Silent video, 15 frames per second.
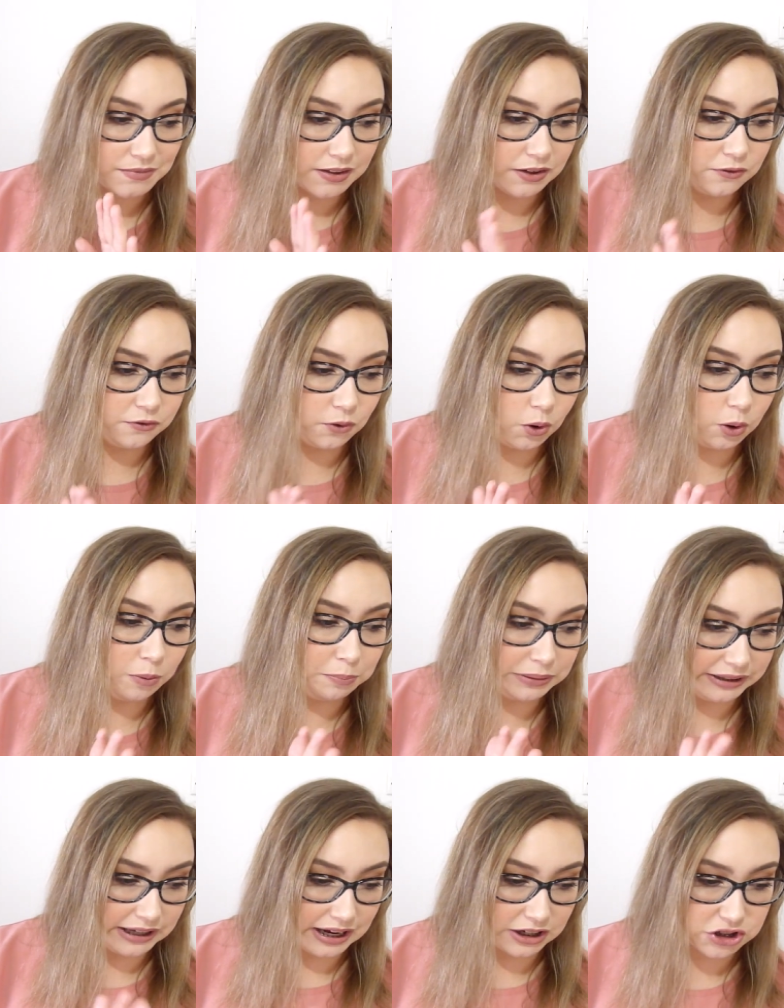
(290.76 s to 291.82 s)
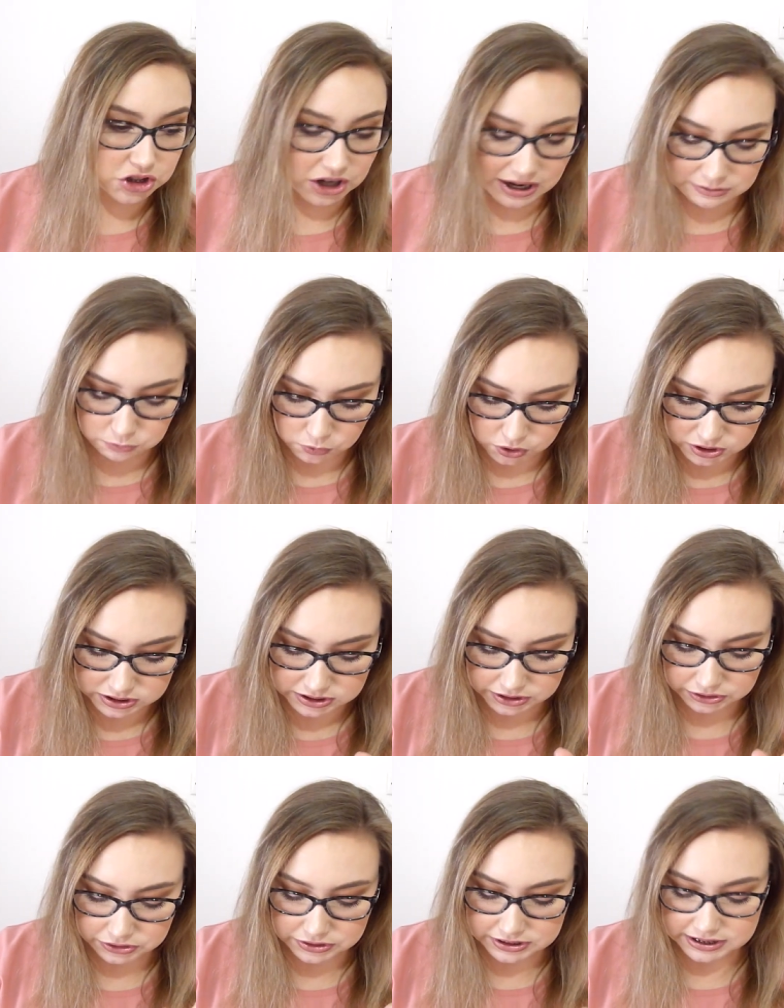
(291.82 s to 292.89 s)
For blush, I was
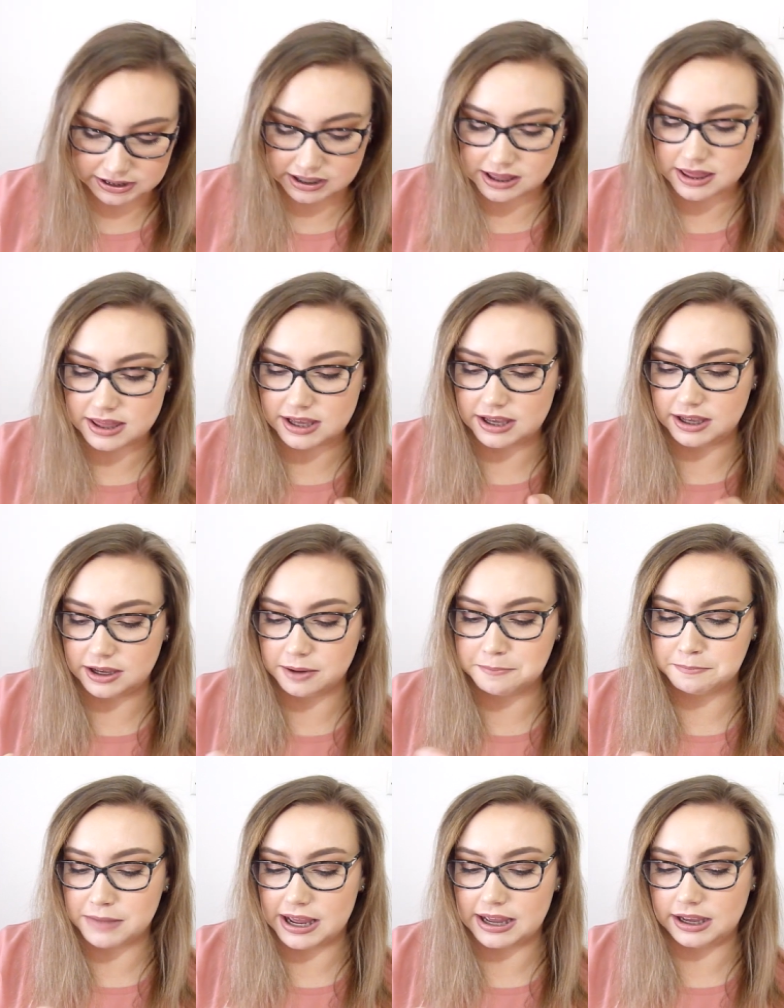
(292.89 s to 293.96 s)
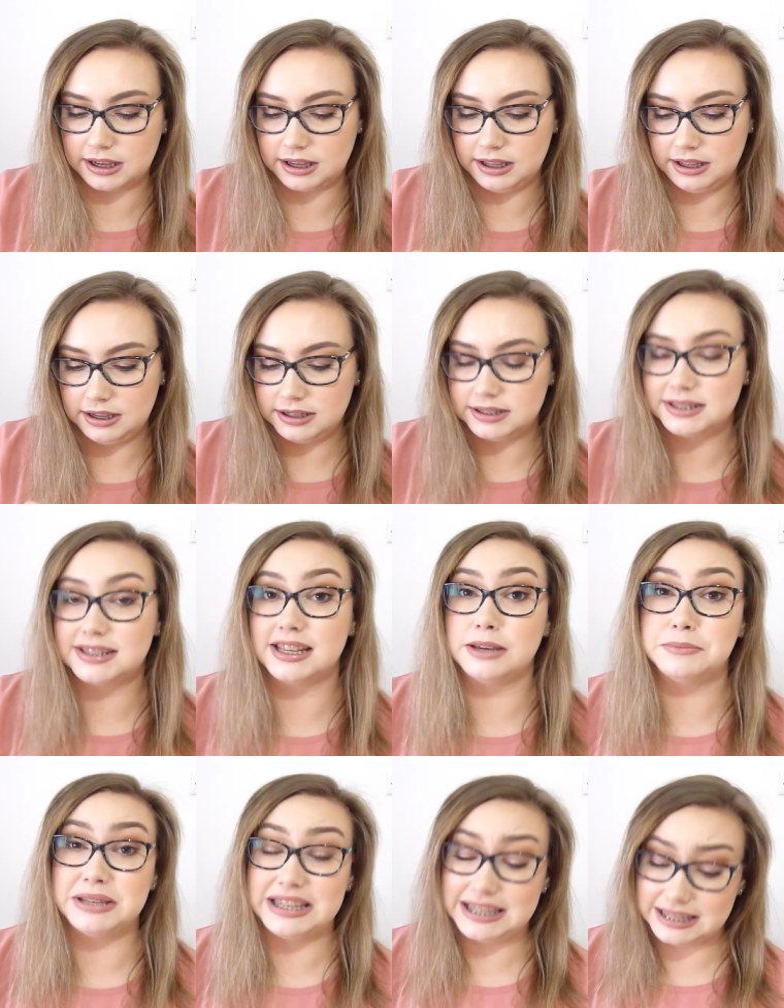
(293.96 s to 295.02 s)
using the MAC See
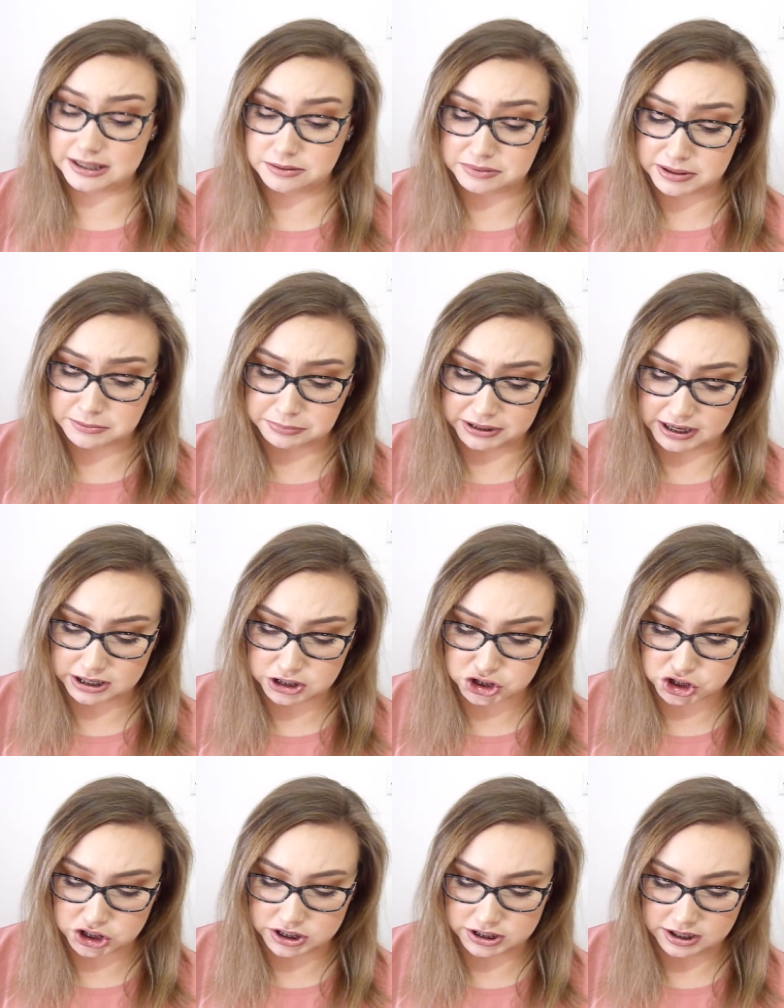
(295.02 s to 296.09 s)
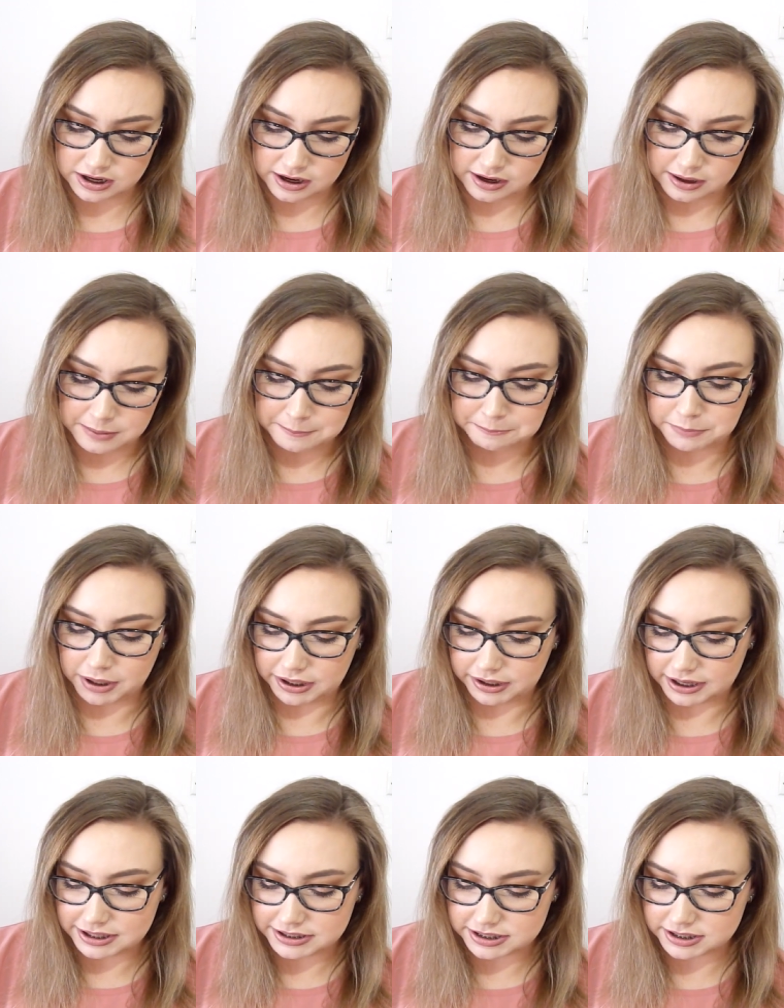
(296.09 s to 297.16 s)
Me Hear Me blush, but
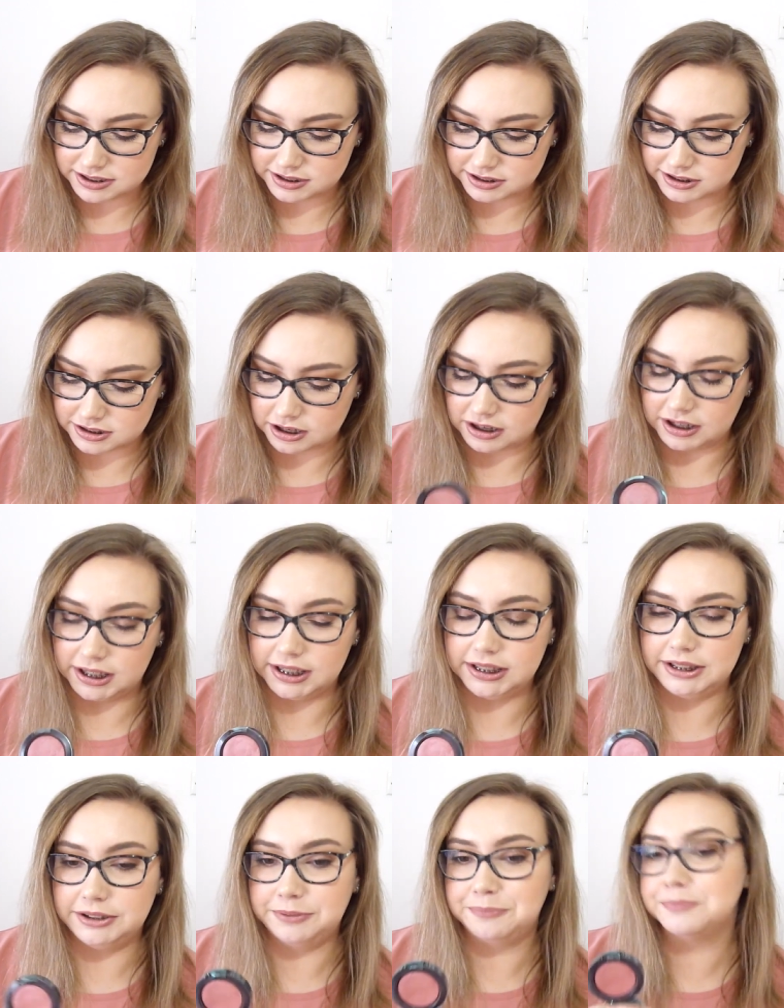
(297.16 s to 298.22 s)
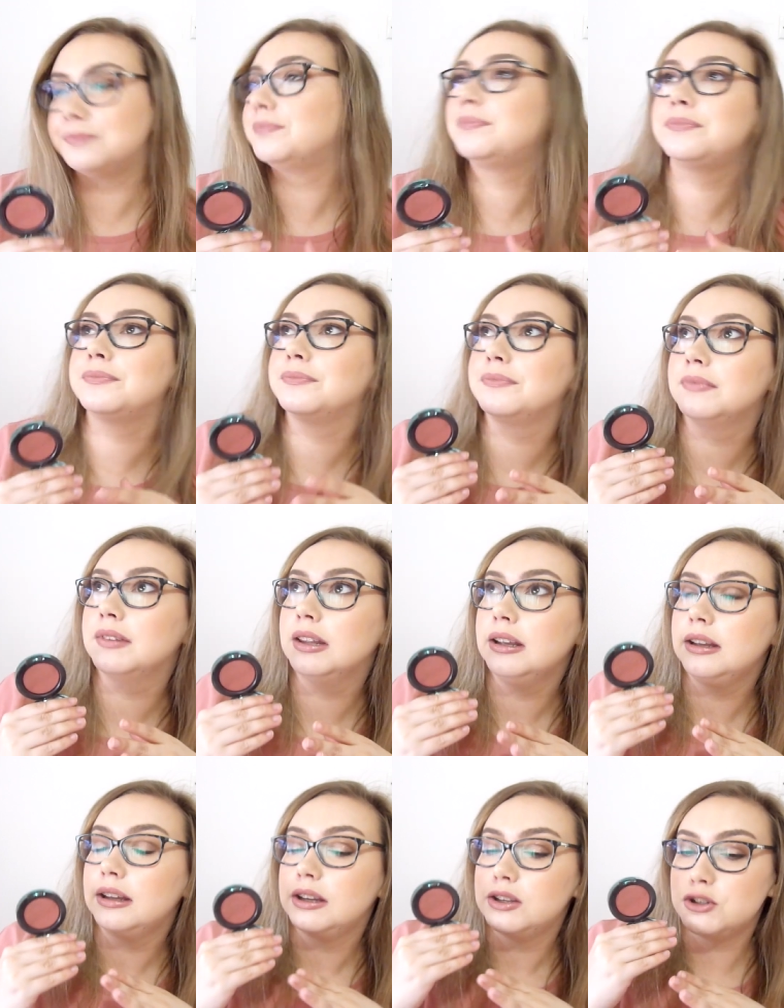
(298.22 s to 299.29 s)
I did decide
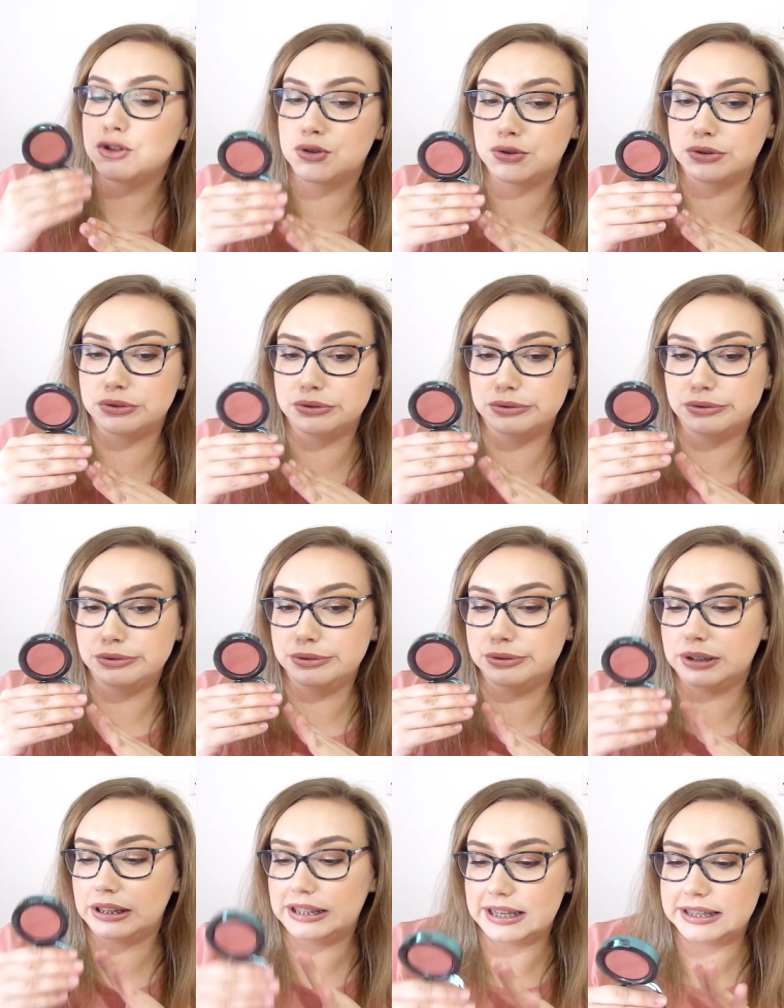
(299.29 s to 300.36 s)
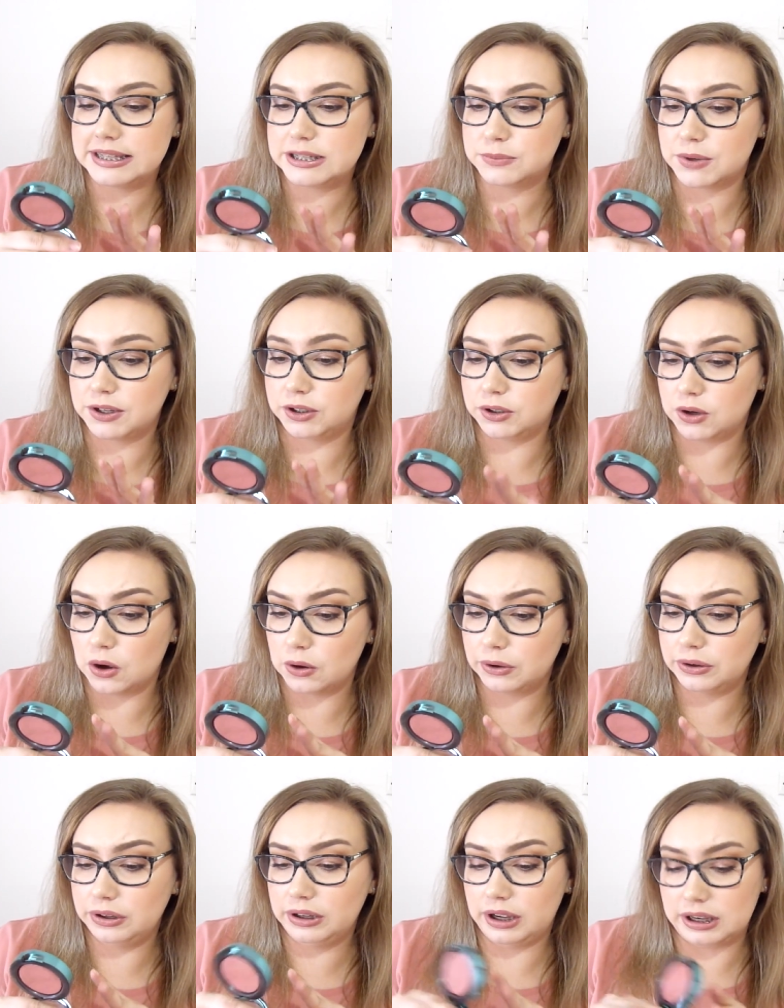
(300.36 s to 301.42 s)
to let this one
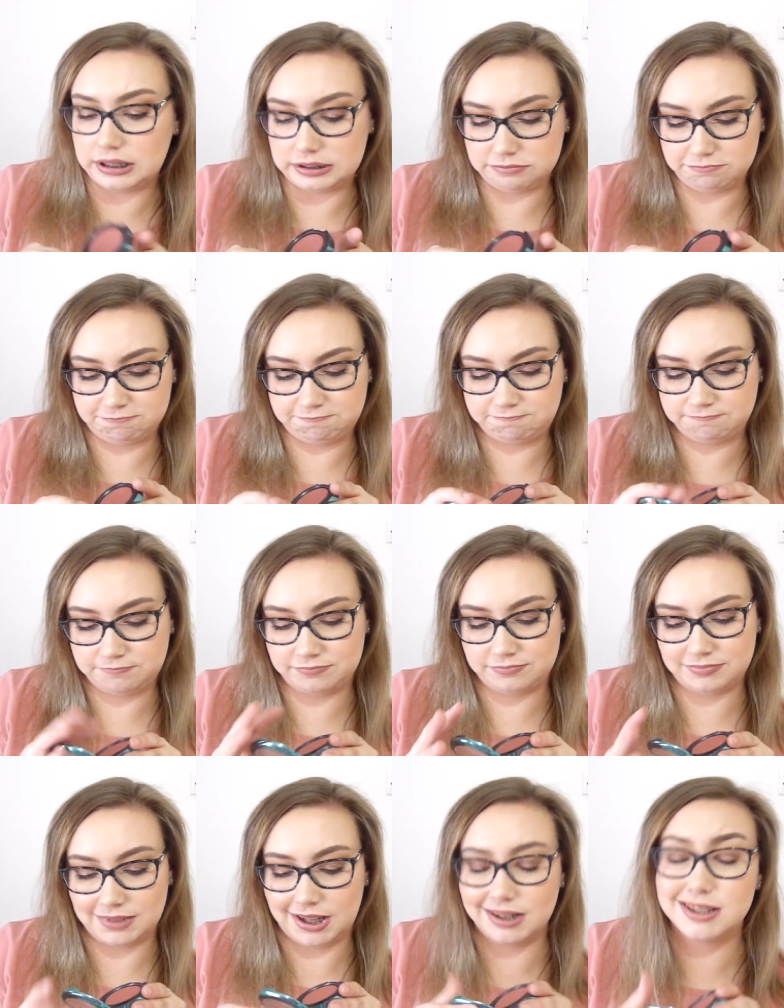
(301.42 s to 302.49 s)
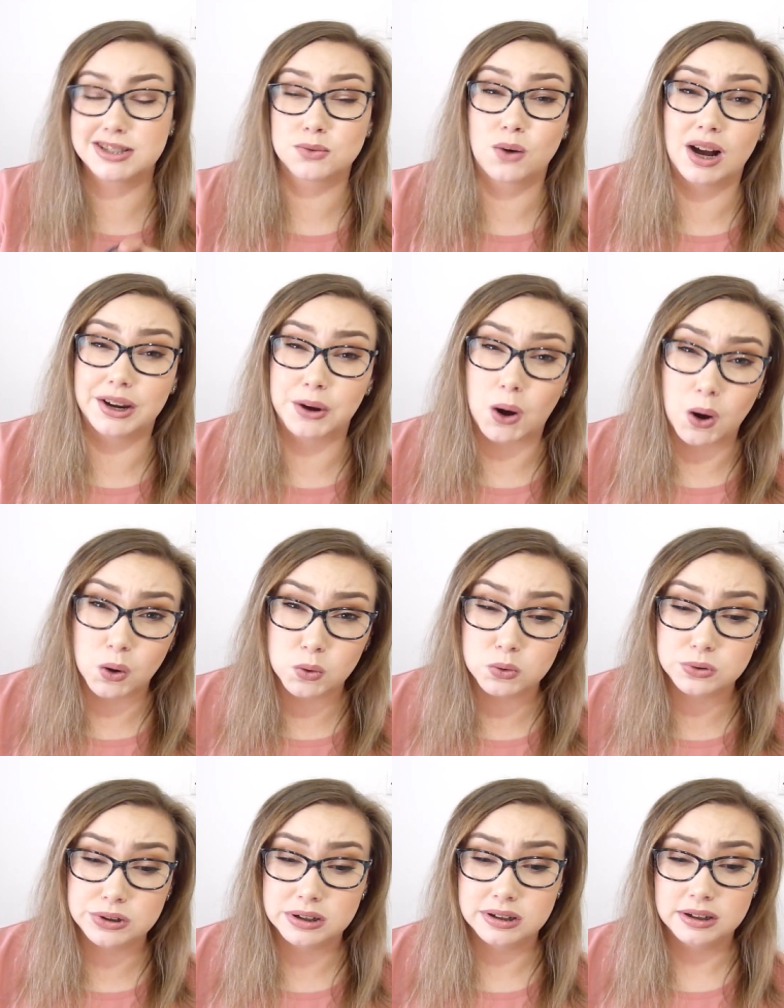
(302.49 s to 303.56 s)
go. It is quite old,